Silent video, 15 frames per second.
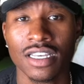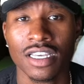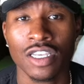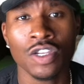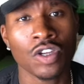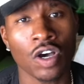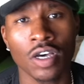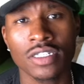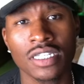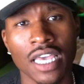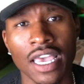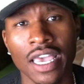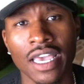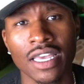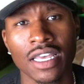You know what I'm
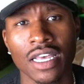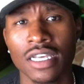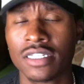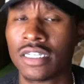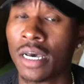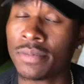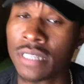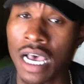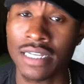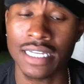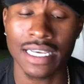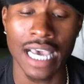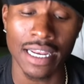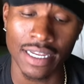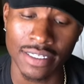saying? Sometimes they
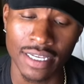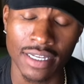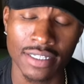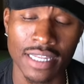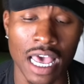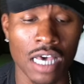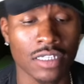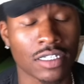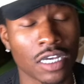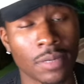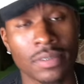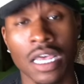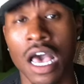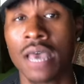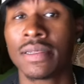got their titties out.
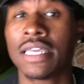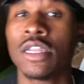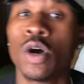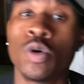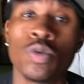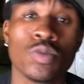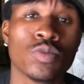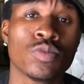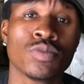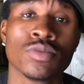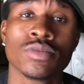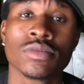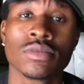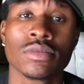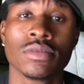Sometimes they don't.
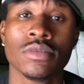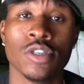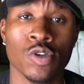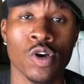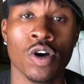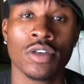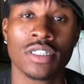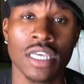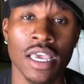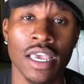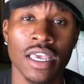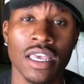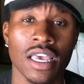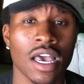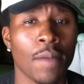You know what I'm
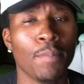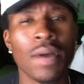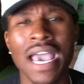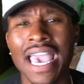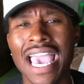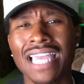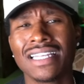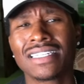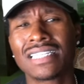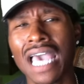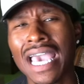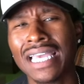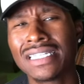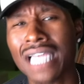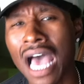saying? But at the
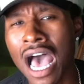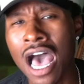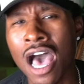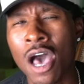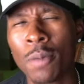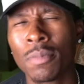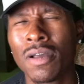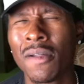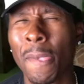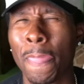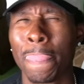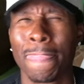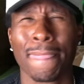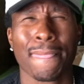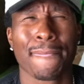same time,
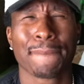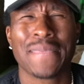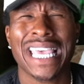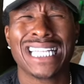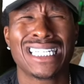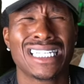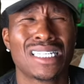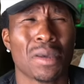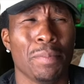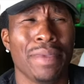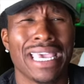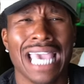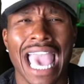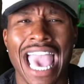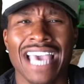it's just a
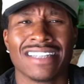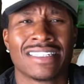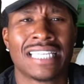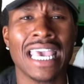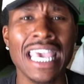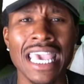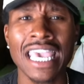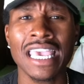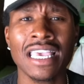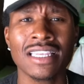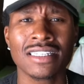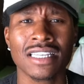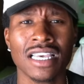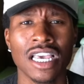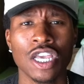big-ass tease.